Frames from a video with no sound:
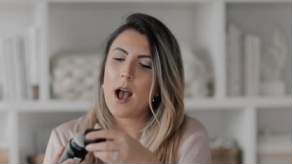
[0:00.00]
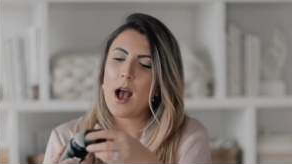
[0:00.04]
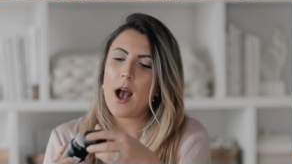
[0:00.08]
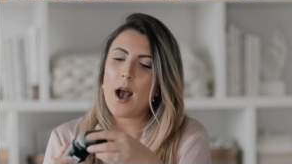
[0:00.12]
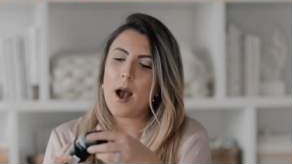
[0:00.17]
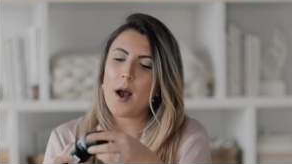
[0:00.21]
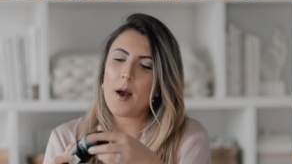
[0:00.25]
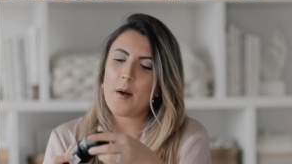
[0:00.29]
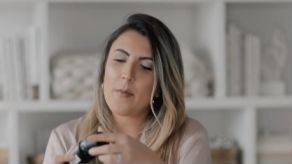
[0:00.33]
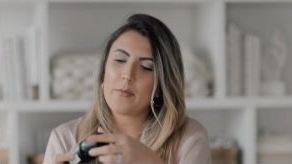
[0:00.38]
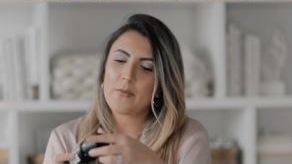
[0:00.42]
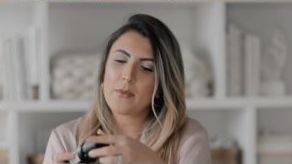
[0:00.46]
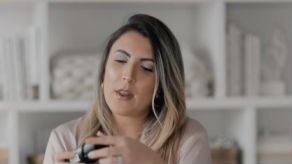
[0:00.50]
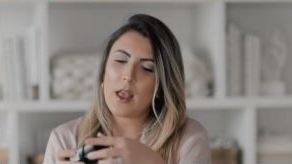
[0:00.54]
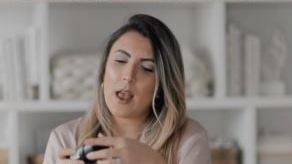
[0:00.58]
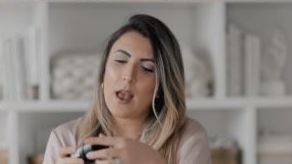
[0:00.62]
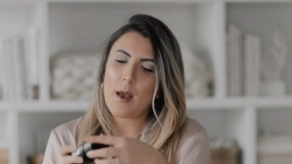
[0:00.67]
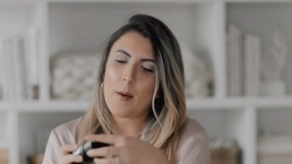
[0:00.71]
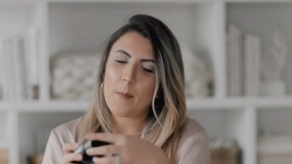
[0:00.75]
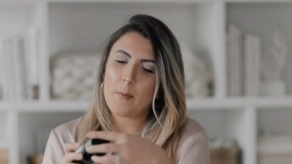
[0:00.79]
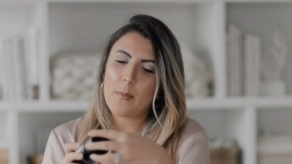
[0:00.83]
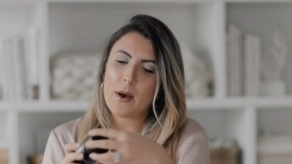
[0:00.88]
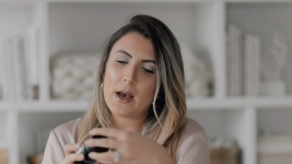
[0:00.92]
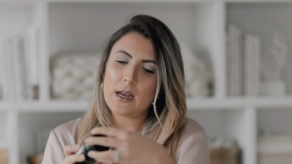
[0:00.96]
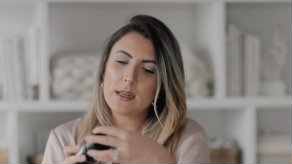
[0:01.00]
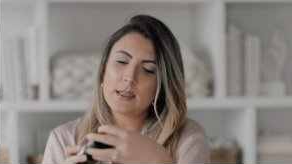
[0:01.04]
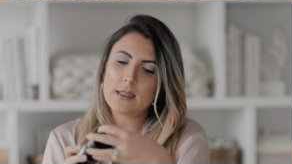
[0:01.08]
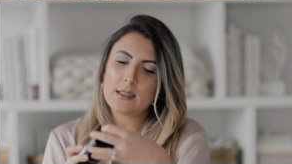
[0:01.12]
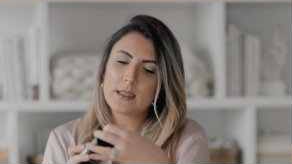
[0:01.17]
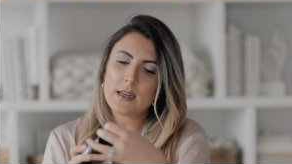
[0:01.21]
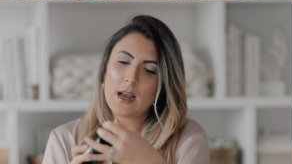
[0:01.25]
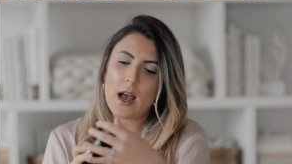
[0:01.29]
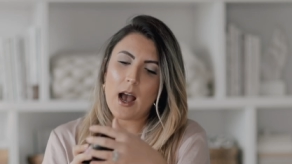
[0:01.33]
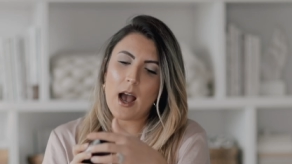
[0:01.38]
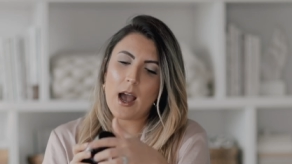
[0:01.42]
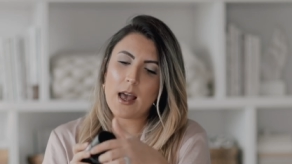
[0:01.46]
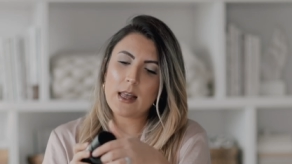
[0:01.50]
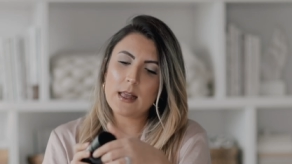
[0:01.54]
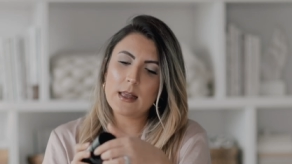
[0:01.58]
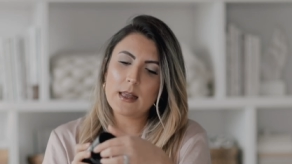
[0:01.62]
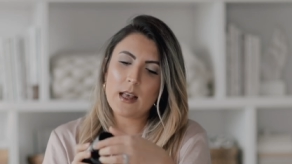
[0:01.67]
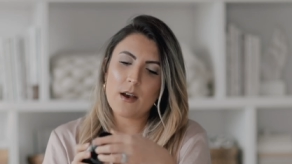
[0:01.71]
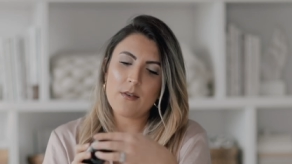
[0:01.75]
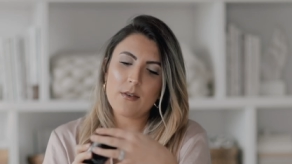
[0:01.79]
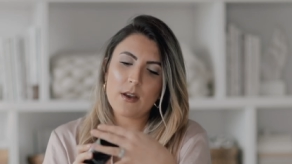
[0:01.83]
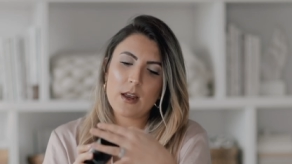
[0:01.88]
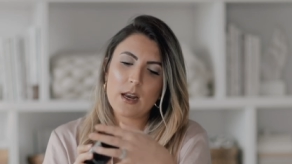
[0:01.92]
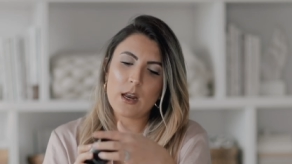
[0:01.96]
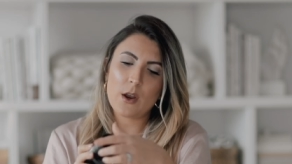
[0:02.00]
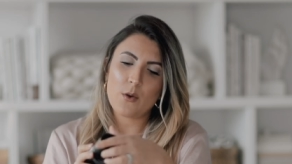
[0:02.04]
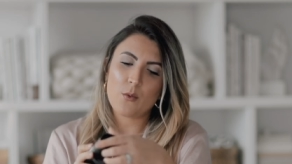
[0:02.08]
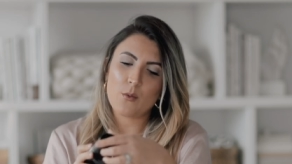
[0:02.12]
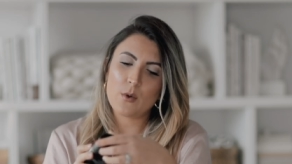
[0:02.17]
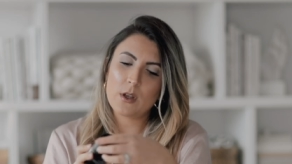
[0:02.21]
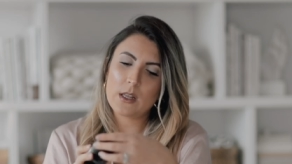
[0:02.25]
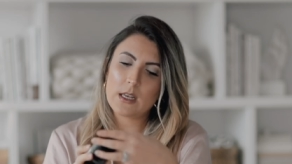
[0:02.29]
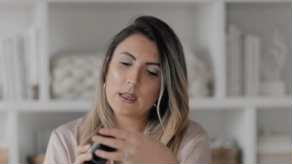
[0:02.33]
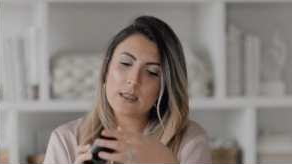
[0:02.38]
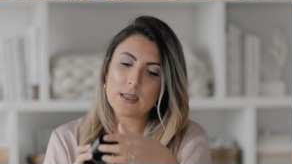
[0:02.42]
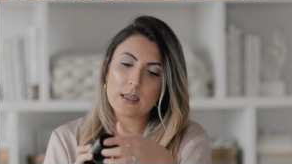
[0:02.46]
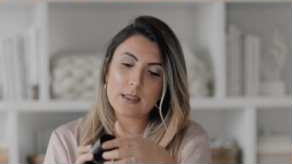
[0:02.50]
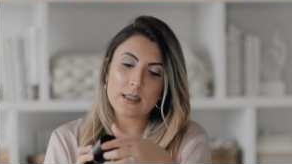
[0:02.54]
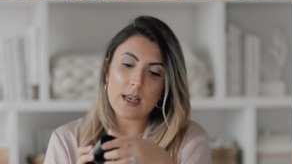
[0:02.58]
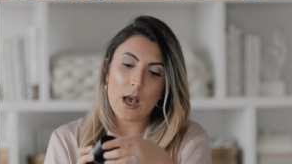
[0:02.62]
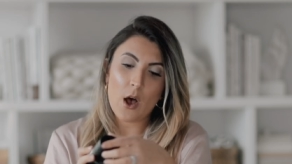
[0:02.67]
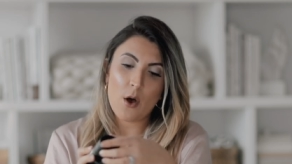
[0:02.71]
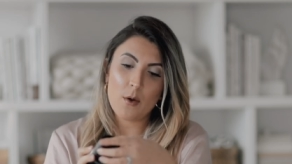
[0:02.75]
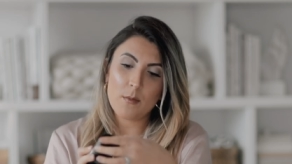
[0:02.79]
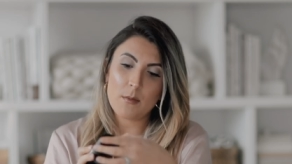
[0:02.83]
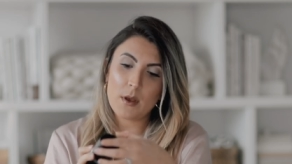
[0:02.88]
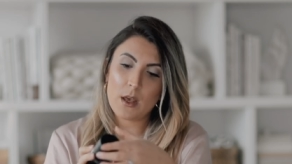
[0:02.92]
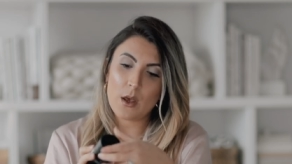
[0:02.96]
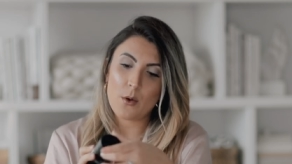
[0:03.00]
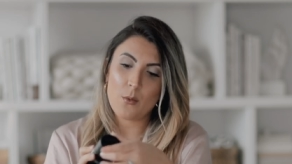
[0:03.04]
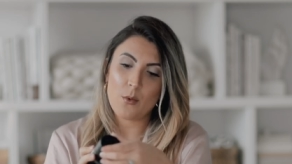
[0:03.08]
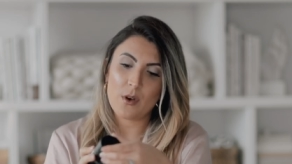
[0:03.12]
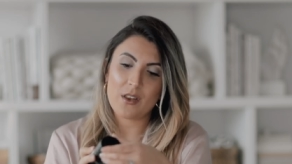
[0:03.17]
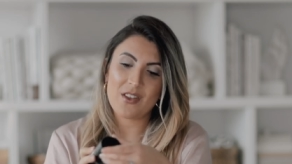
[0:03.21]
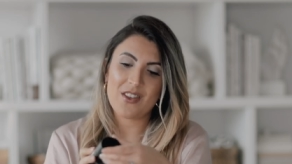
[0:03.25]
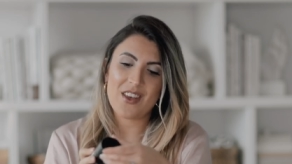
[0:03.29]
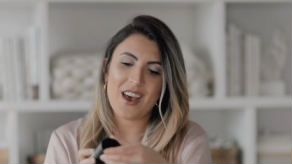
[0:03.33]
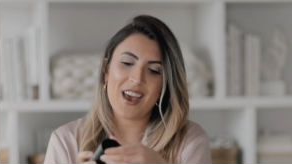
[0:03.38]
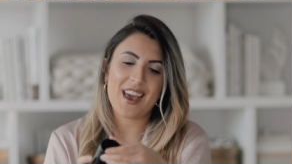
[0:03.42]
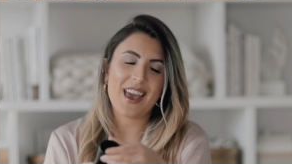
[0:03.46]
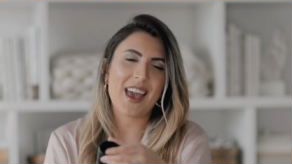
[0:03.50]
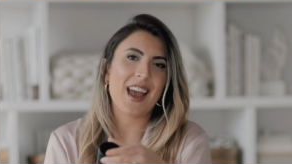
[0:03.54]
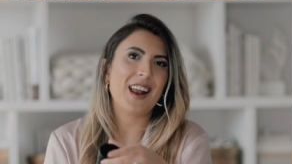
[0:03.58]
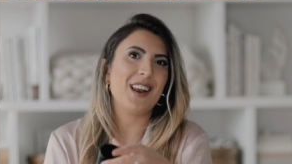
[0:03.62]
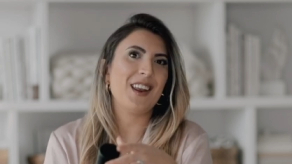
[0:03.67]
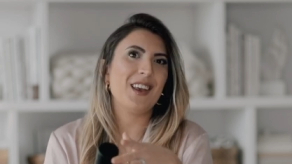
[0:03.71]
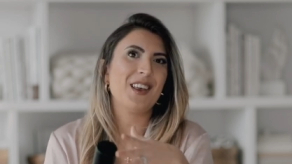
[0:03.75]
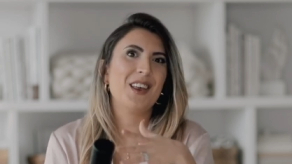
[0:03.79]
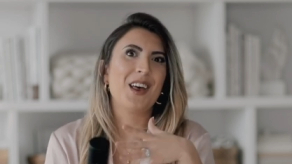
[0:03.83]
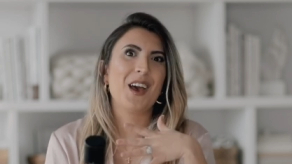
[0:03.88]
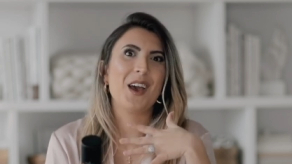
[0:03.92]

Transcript: Um, but I love it. It really does help me with like any